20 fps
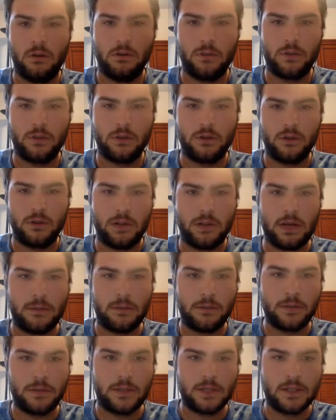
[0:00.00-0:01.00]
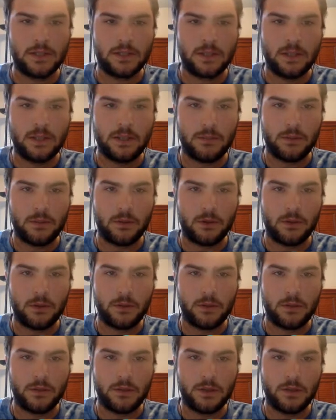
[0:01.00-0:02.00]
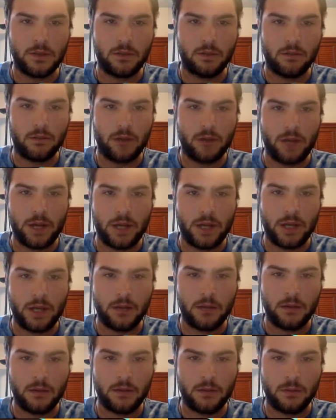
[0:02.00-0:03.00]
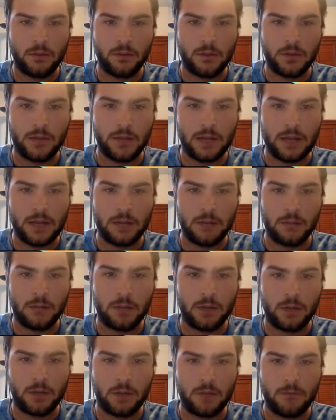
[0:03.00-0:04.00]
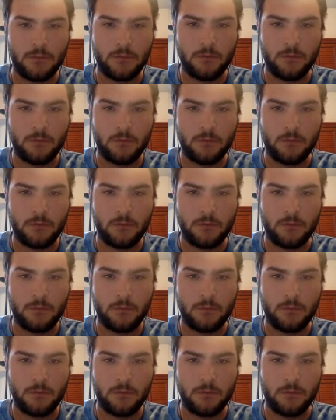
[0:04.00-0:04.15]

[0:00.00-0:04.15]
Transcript: screen cap this guy's team. Okay, we see Rain. We see an Ambipom.